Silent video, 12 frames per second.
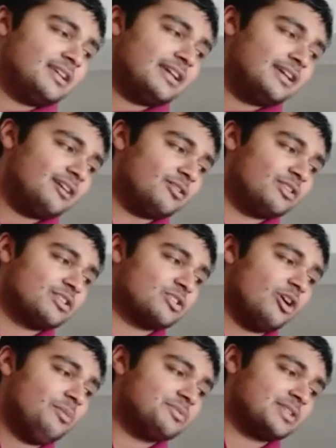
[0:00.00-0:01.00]
on the
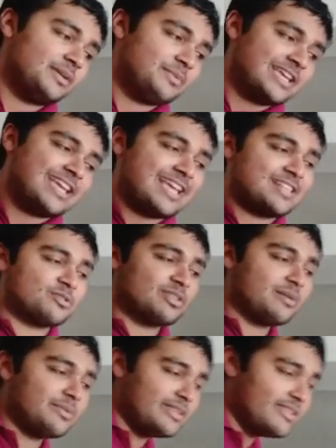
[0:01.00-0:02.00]
top, so, and we can cancel
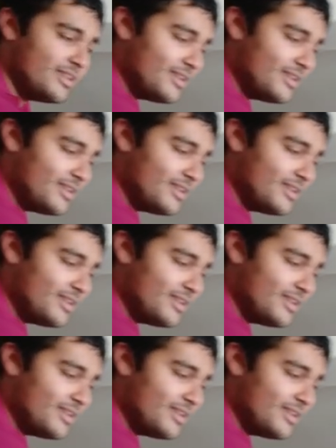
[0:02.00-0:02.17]
that with